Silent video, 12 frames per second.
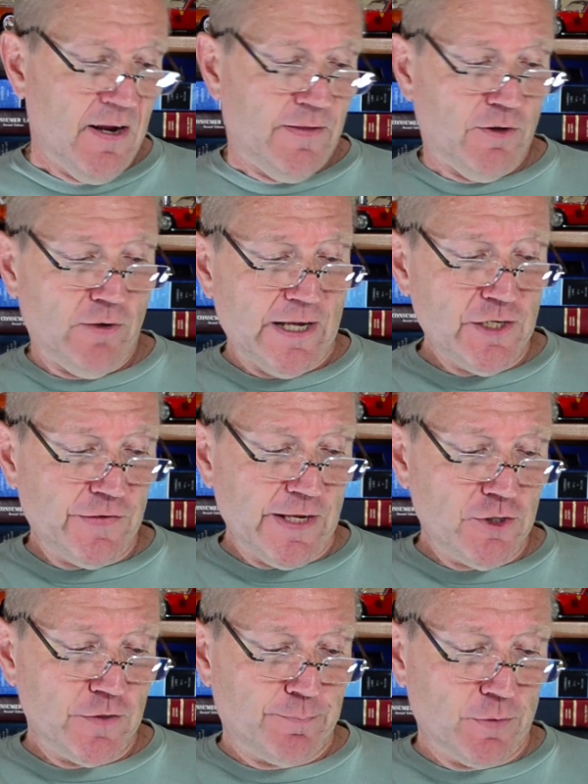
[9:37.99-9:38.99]
The
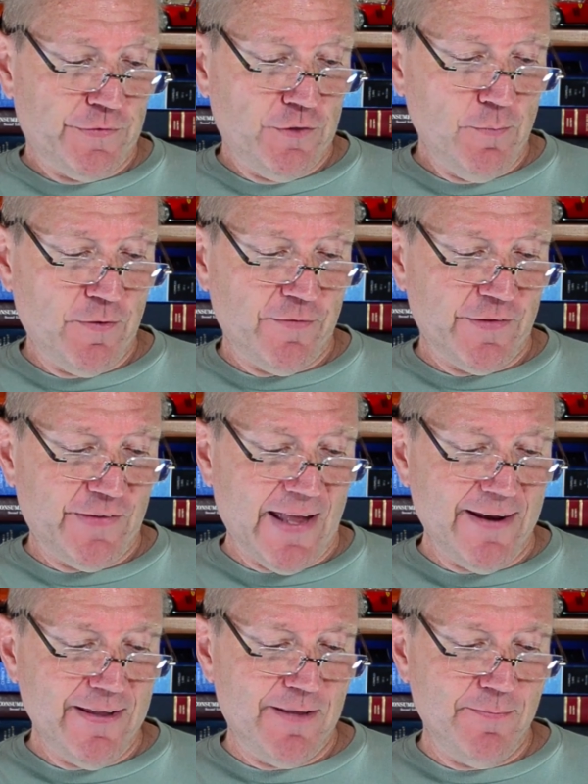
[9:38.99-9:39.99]
legislature is presumed to have
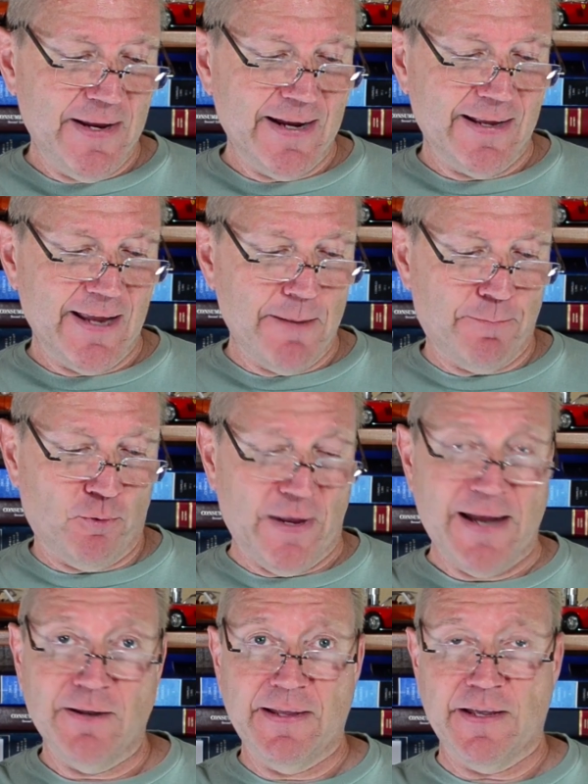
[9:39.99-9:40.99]
intended the meaning it
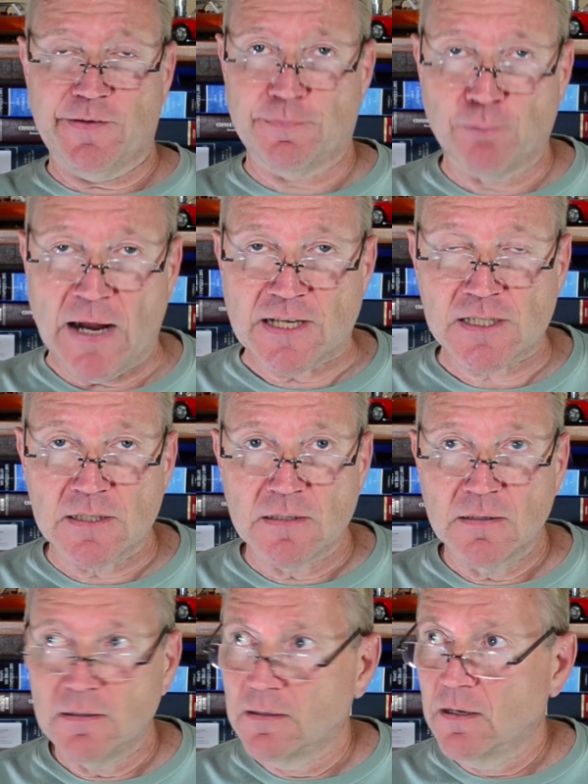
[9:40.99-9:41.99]
plainly expressed.
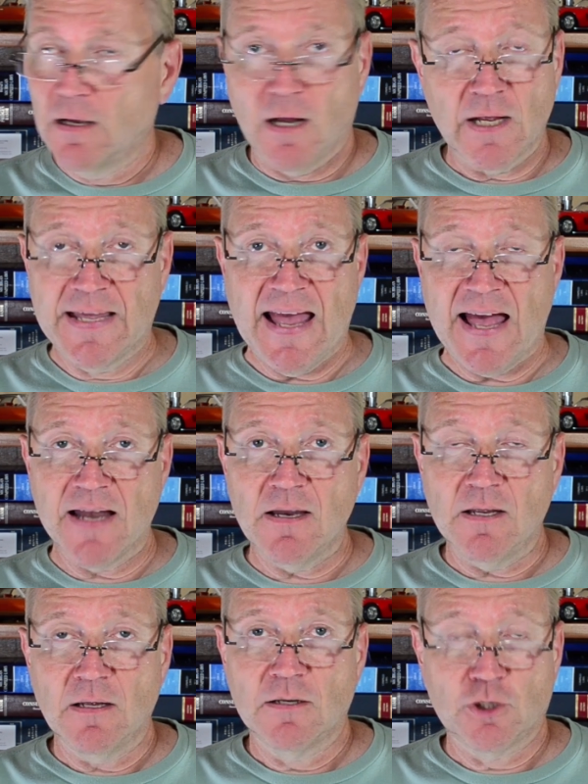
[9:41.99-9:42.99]

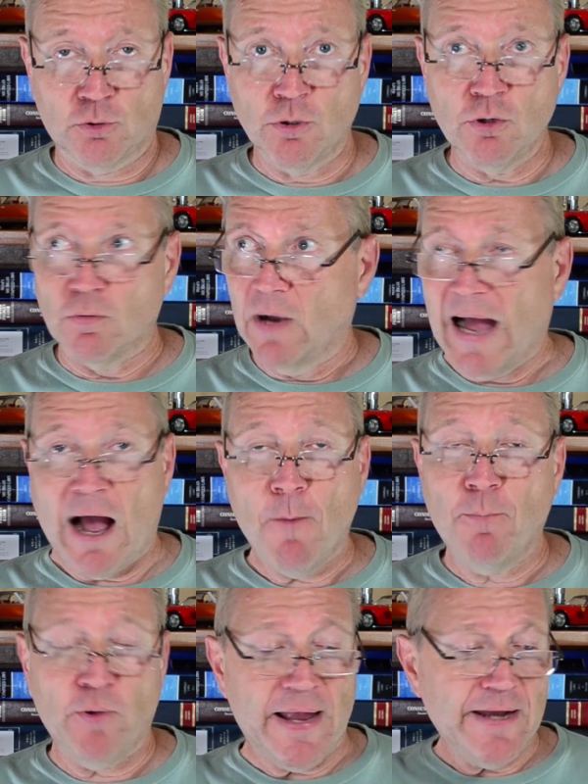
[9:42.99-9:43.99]
Again, true. How
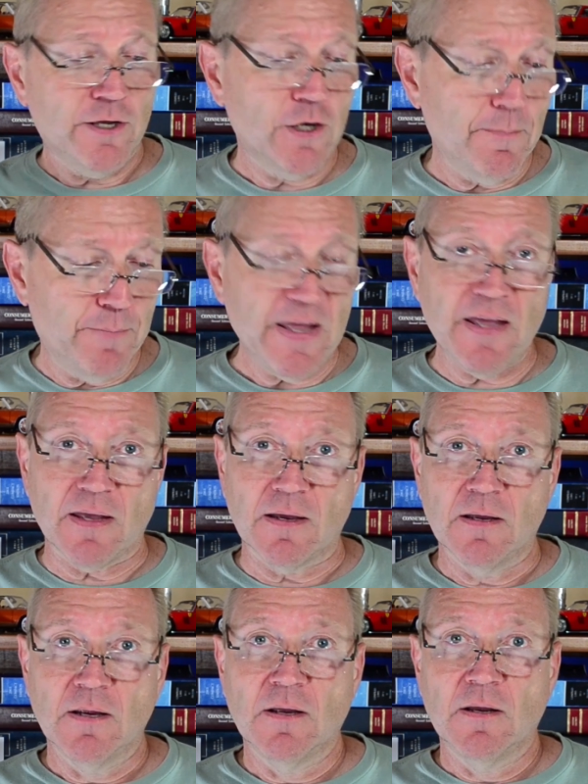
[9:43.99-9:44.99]
plain could it be
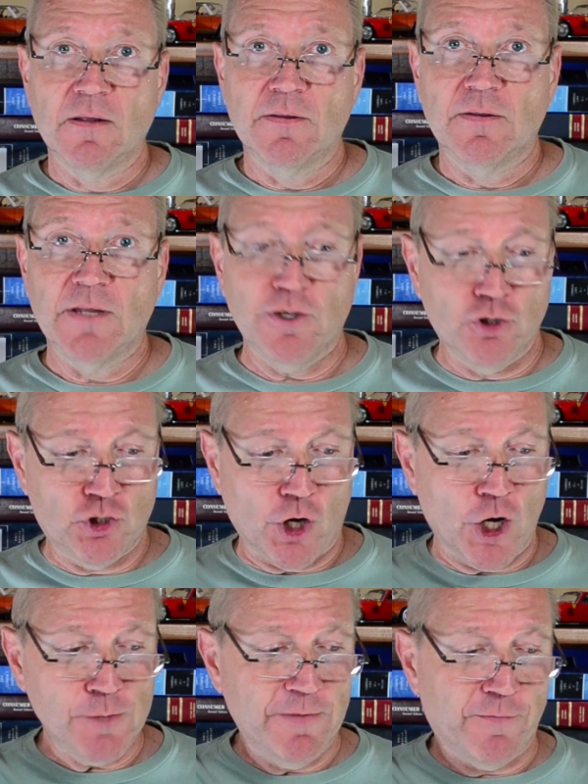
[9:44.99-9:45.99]
that you
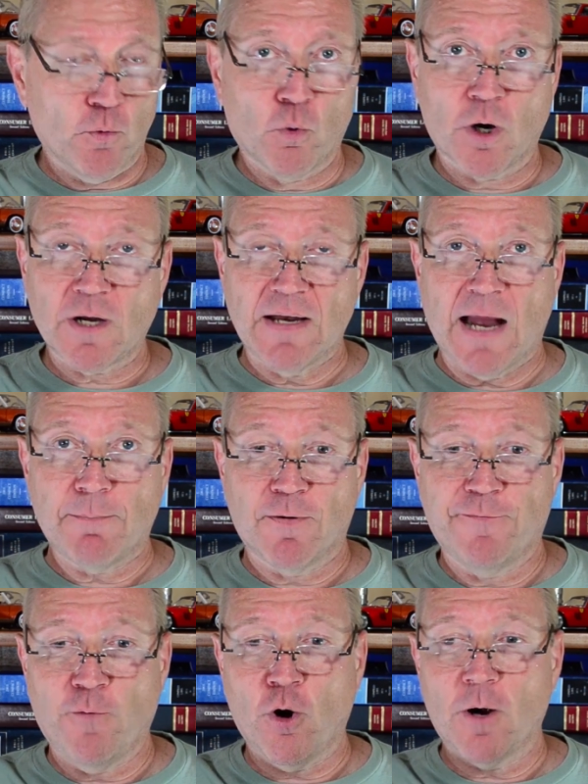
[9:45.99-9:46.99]
charged me for work not
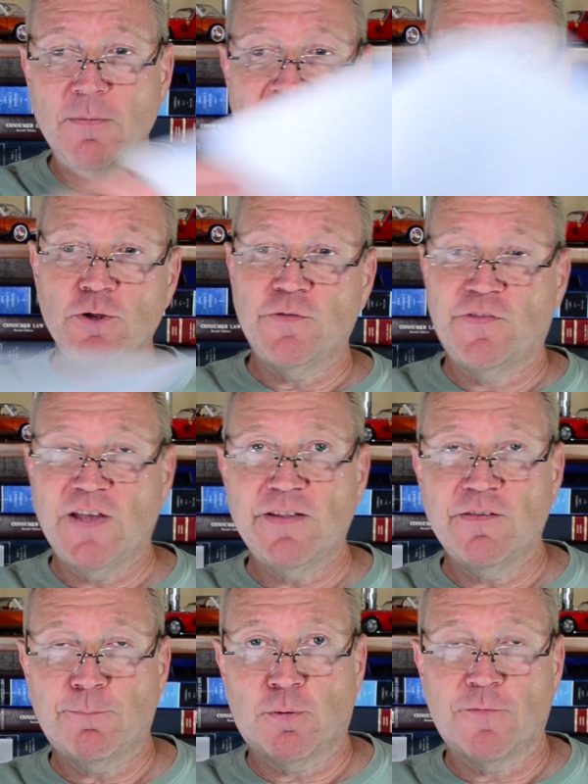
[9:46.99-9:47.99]
performed and you
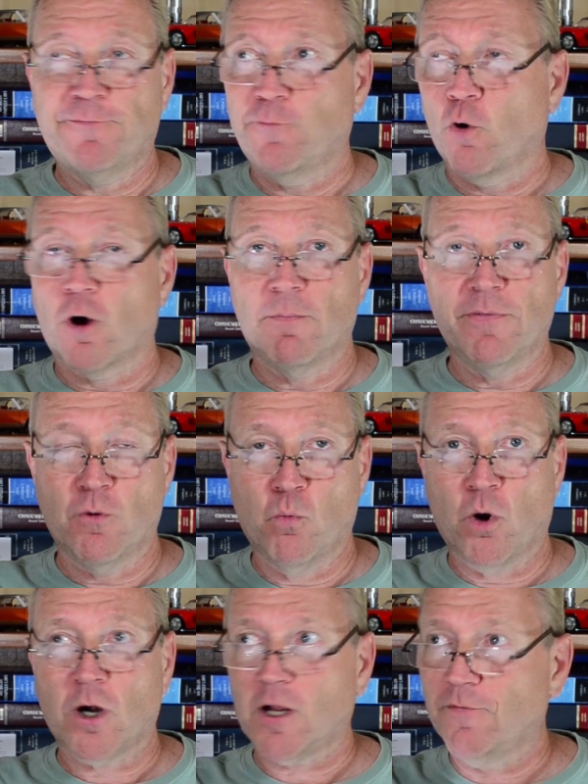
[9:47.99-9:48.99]
didn't perform the
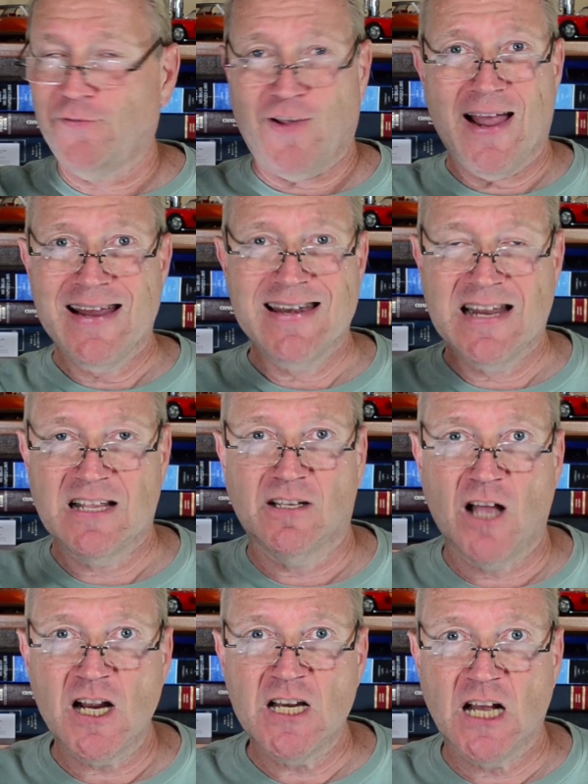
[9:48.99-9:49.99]
work of tightening the
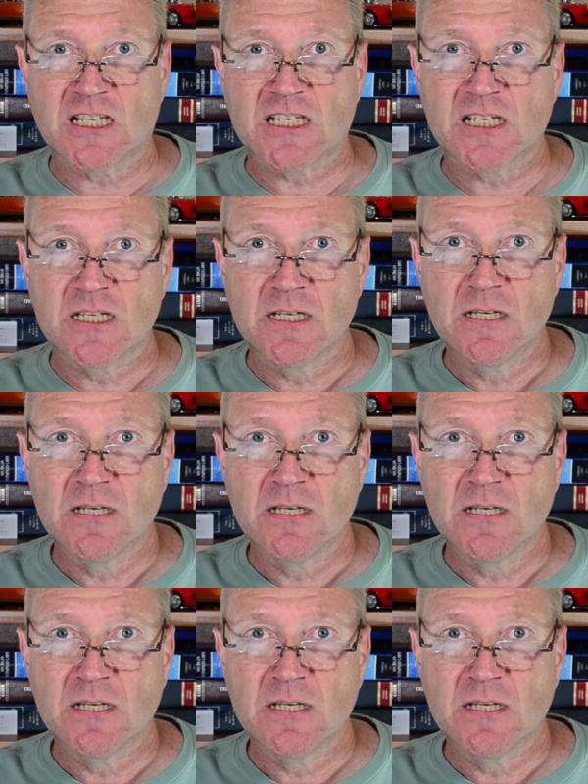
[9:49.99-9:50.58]
lug nuts?